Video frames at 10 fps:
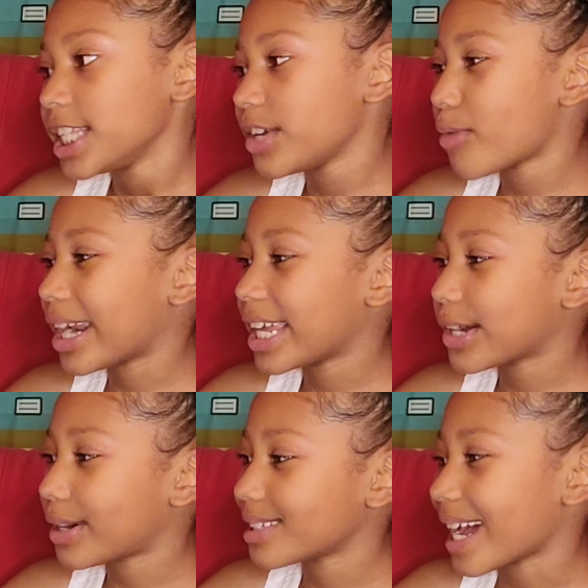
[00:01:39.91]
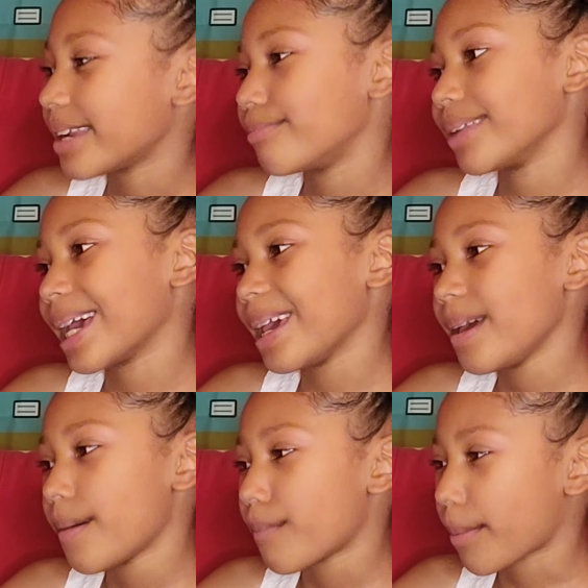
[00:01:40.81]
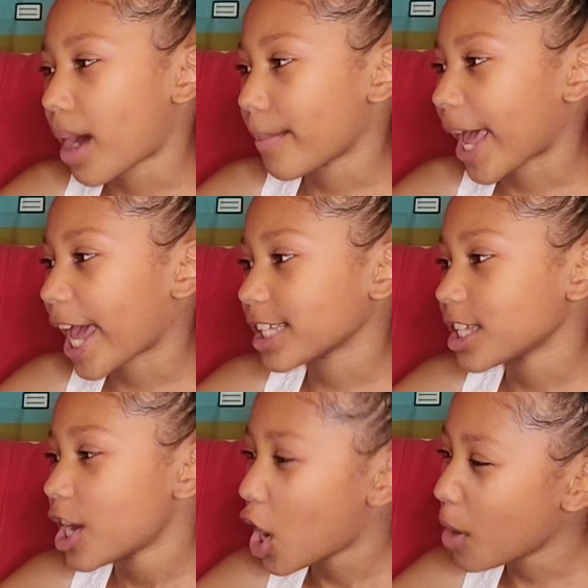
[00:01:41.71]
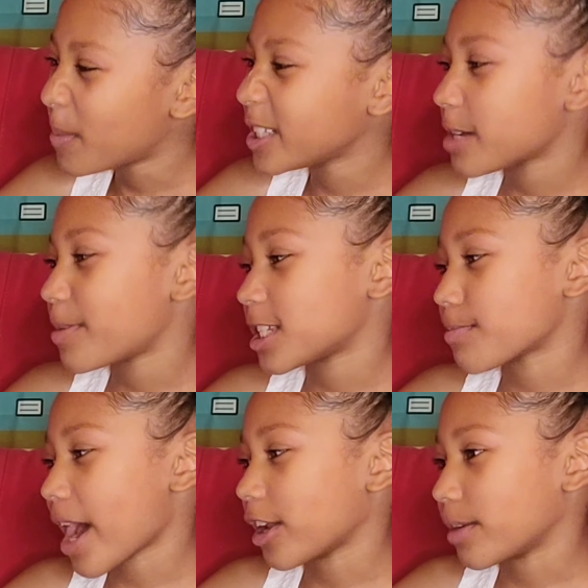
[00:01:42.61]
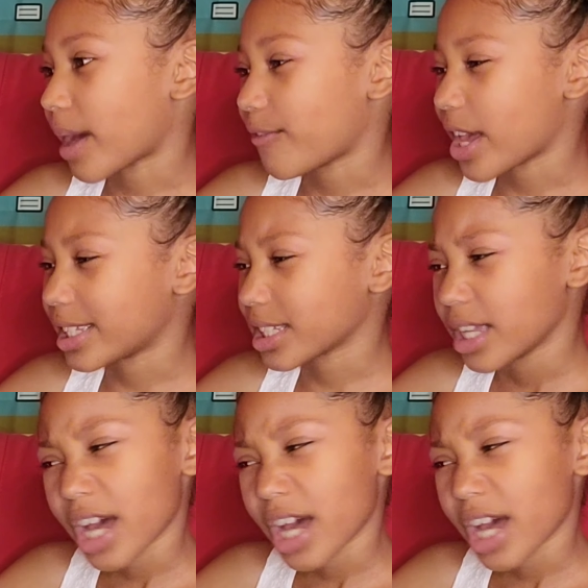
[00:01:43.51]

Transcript: Do you want to go outside and play? My mom asked, hoping to put a smile on my face.